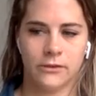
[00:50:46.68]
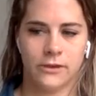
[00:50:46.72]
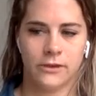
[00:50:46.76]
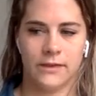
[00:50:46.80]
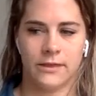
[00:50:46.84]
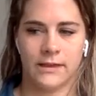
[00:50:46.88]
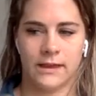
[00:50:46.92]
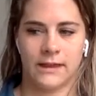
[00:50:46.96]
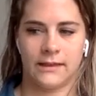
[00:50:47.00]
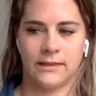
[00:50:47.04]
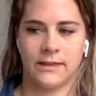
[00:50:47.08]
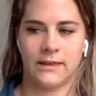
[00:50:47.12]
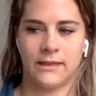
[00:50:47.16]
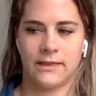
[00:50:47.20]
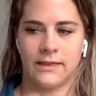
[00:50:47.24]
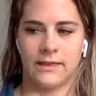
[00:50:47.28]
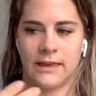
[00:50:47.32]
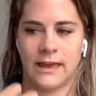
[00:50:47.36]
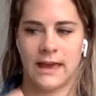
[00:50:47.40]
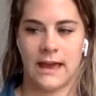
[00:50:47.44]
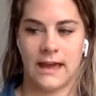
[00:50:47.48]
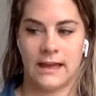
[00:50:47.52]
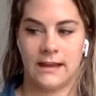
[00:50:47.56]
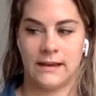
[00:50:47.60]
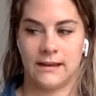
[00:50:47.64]
so I think that,
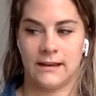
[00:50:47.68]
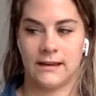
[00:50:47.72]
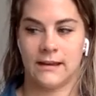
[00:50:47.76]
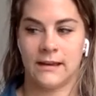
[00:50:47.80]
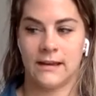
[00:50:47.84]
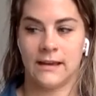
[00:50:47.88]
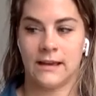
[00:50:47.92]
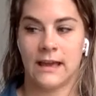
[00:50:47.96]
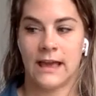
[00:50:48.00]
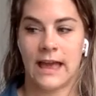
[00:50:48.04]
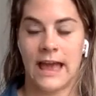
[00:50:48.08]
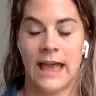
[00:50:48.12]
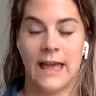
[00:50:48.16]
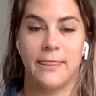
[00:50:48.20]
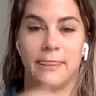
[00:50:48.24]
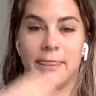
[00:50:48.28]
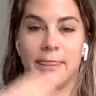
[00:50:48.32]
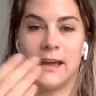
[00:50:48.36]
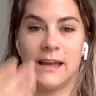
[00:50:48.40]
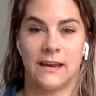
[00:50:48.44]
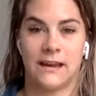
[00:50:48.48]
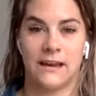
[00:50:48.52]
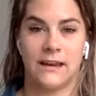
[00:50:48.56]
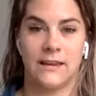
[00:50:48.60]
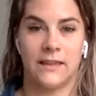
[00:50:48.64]
and
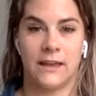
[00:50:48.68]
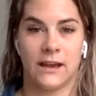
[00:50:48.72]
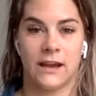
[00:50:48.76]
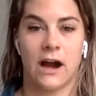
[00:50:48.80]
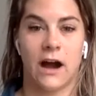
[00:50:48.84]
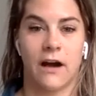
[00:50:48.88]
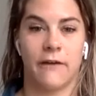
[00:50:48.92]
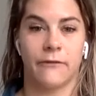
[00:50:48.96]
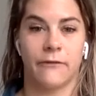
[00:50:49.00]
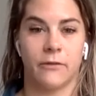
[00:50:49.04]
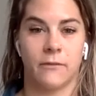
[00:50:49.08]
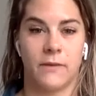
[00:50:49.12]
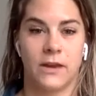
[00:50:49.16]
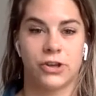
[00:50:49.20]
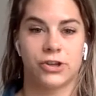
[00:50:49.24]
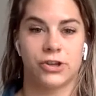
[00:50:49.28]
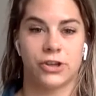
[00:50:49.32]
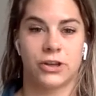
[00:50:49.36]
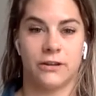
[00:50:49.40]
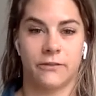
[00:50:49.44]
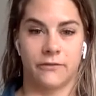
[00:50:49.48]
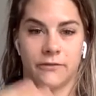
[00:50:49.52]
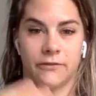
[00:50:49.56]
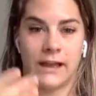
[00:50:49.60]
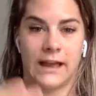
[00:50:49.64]
then the
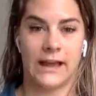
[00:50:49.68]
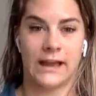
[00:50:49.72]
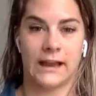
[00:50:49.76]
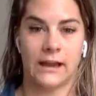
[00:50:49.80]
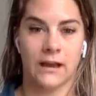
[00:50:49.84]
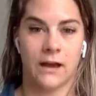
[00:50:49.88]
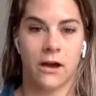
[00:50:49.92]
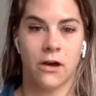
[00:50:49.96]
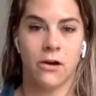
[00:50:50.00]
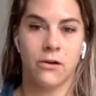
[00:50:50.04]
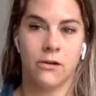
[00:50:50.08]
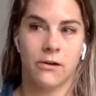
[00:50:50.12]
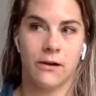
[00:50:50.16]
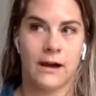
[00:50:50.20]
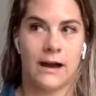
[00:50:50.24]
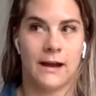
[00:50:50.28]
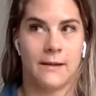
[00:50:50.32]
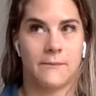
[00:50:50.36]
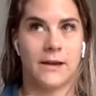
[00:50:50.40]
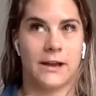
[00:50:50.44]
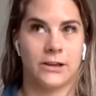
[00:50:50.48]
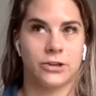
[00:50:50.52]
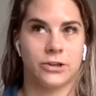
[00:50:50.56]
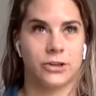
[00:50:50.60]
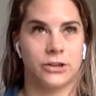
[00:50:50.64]
confirmation of like, oh,
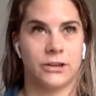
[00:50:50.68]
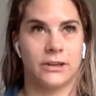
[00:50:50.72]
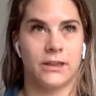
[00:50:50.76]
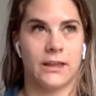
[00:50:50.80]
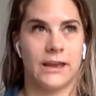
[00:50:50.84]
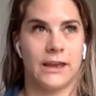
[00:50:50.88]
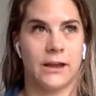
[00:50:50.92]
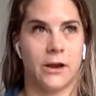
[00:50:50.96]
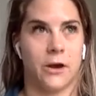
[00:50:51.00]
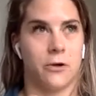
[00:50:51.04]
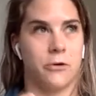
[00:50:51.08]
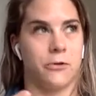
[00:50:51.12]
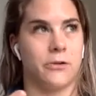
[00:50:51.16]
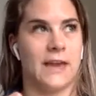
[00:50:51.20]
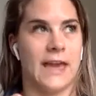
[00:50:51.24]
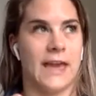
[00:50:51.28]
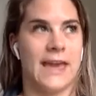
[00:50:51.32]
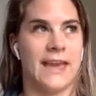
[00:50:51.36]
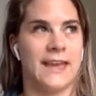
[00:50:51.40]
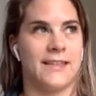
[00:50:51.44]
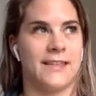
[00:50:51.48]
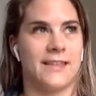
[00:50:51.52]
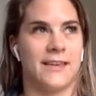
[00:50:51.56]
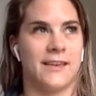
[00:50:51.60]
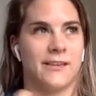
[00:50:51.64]
I'm actually like
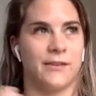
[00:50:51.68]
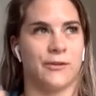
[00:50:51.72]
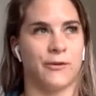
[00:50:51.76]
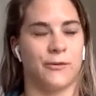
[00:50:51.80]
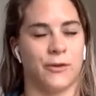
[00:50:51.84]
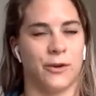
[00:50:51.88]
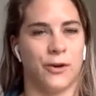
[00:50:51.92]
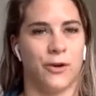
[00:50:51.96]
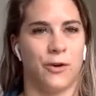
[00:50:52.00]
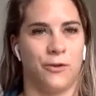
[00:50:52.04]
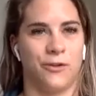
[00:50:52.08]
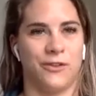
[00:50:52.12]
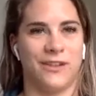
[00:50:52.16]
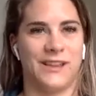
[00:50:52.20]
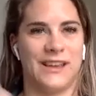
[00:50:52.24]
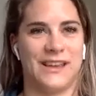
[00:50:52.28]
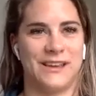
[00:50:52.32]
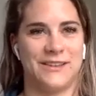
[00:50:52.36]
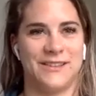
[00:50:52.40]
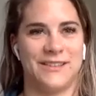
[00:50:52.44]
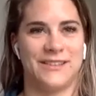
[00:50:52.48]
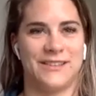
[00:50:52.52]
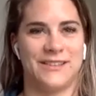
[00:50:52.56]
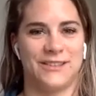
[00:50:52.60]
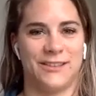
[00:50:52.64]
okay at this for
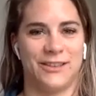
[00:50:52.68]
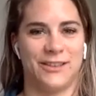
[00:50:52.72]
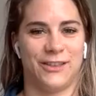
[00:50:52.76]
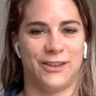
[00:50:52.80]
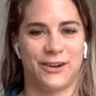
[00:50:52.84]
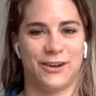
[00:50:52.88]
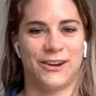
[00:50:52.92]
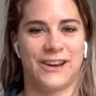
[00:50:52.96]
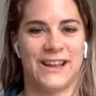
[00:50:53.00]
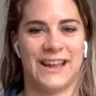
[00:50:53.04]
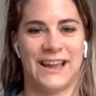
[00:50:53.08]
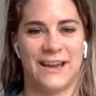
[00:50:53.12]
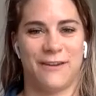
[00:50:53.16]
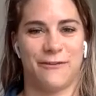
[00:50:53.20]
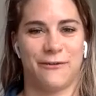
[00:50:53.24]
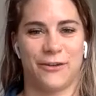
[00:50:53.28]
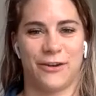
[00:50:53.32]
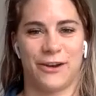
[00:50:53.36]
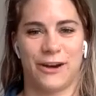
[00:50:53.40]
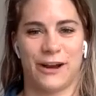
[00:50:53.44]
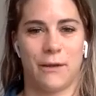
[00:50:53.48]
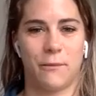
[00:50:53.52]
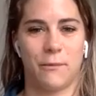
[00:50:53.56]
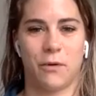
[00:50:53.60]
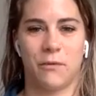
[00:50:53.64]
only learning it
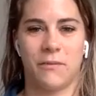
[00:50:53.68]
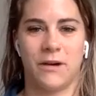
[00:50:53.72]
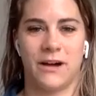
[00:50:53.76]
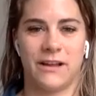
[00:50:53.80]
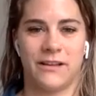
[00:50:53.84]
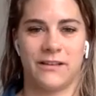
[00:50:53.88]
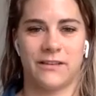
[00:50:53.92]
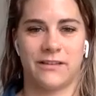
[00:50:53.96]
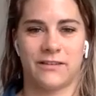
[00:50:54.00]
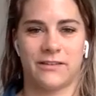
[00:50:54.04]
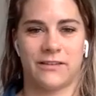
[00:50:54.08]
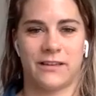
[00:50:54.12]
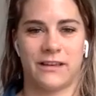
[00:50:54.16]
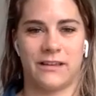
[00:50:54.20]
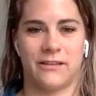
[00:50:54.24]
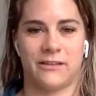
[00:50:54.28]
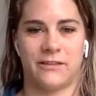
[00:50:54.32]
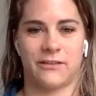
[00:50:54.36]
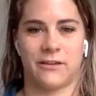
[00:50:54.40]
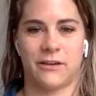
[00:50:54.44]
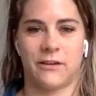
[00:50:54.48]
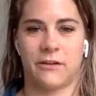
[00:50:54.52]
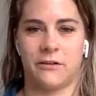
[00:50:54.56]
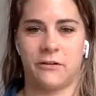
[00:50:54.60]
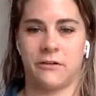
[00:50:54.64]
for a couple months. And
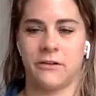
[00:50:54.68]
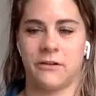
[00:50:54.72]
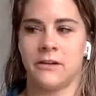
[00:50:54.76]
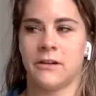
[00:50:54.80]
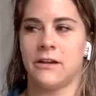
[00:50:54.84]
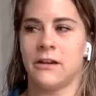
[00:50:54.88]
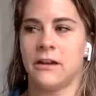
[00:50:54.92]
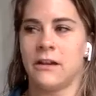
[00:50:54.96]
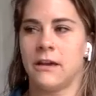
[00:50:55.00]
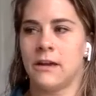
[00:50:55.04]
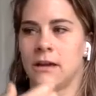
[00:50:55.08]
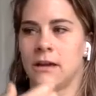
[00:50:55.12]
so